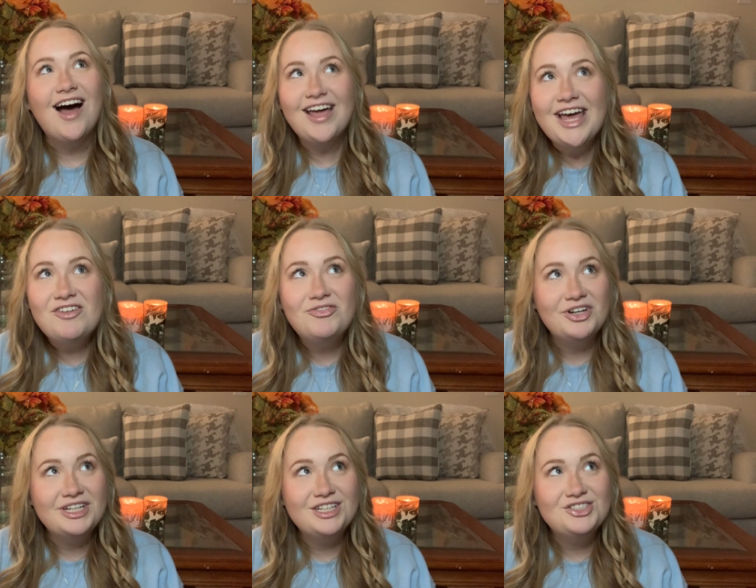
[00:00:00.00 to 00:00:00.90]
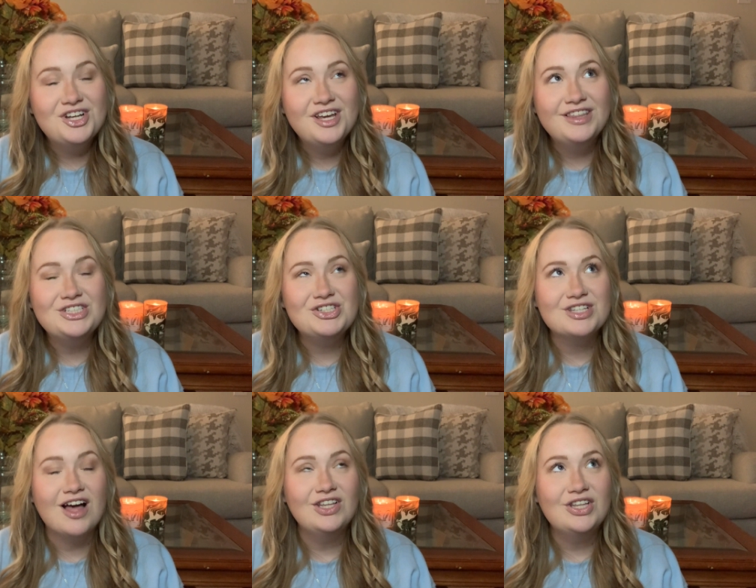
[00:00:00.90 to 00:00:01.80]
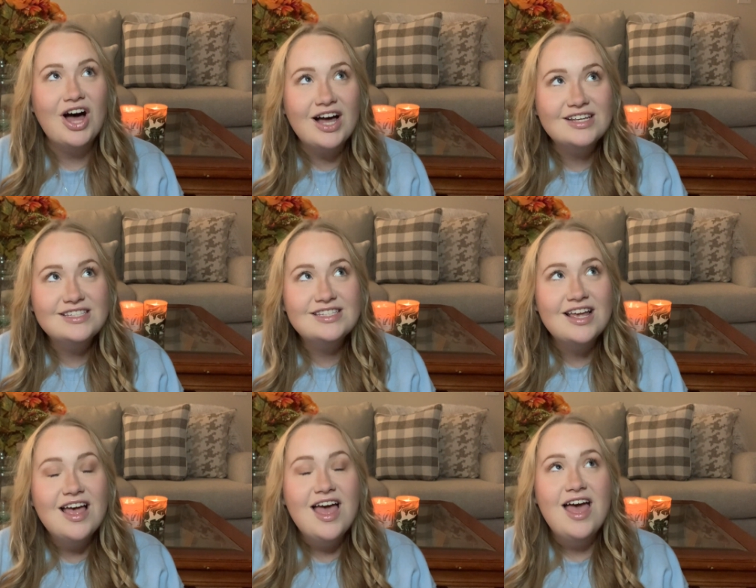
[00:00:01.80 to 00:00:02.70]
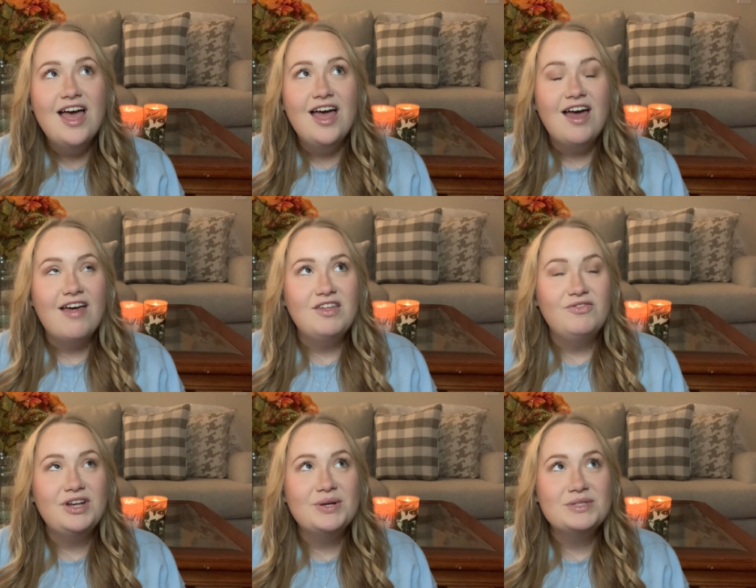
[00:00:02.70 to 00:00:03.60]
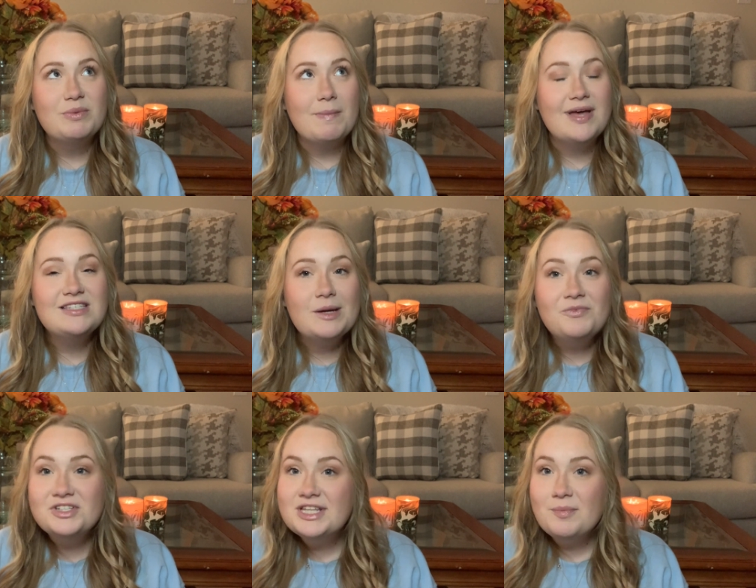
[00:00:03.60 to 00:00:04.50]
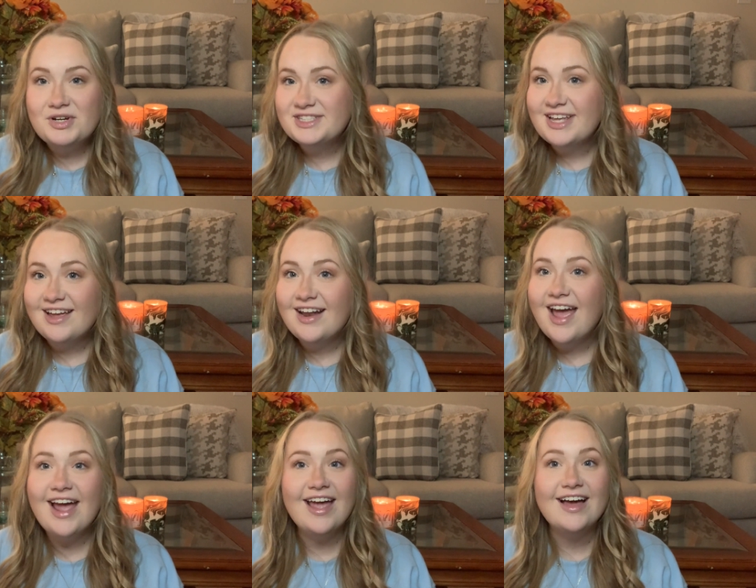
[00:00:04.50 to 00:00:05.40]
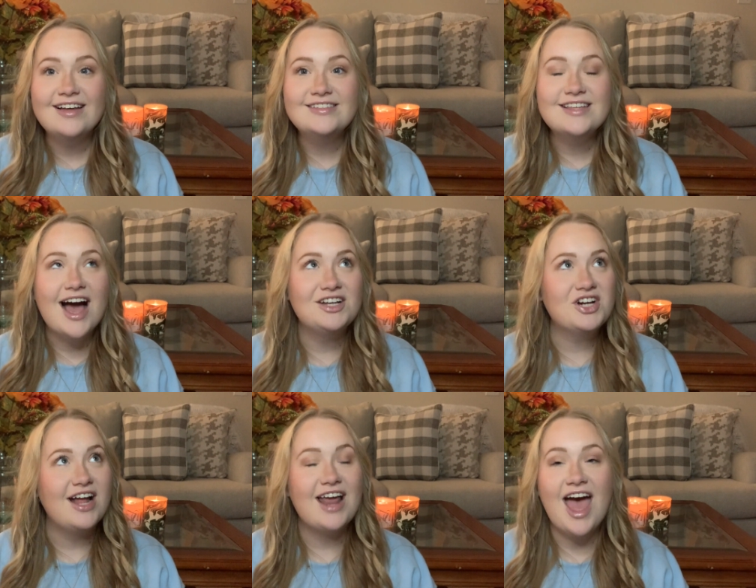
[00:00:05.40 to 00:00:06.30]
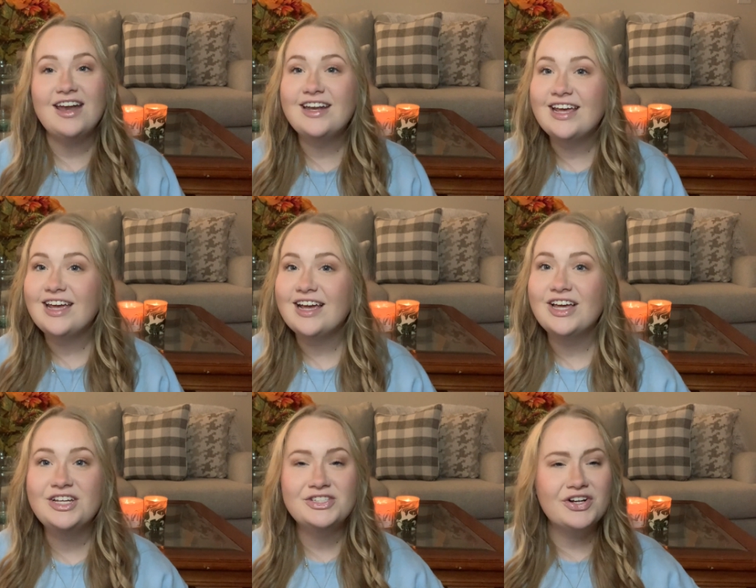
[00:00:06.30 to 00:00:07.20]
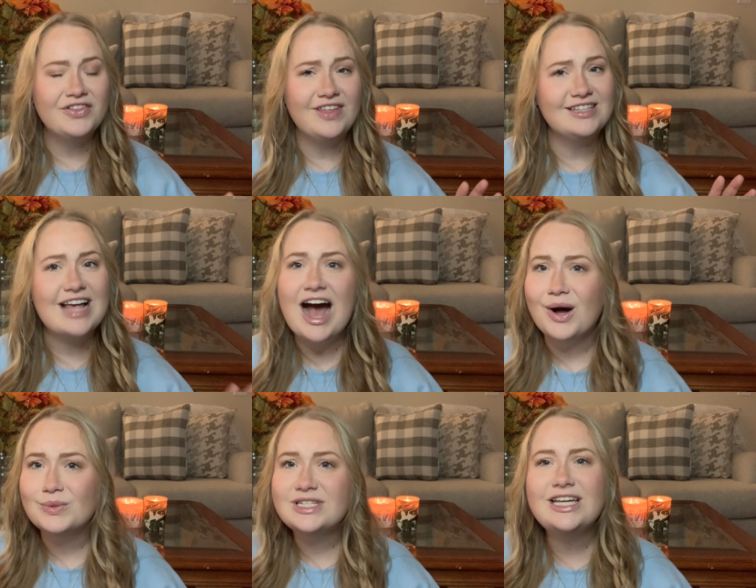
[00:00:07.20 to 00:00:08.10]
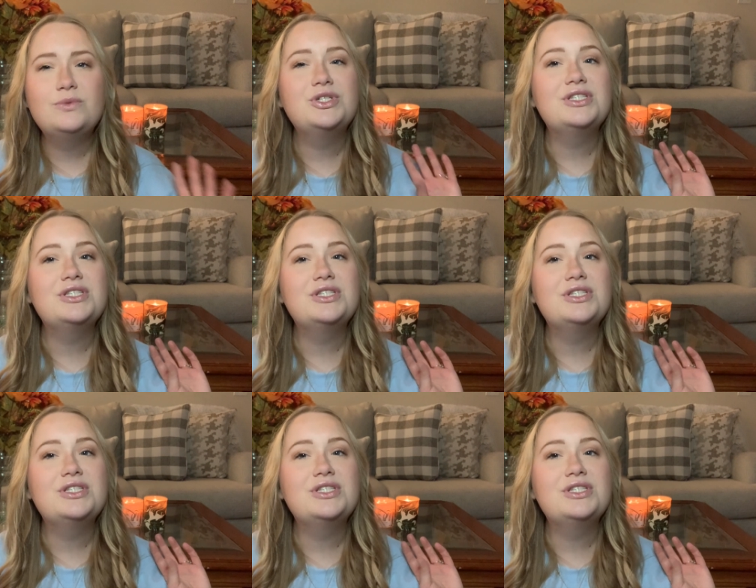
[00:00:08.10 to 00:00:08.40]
had footage that just got lost and then videos that were messed up for some reason, and I tried editing certain things out. It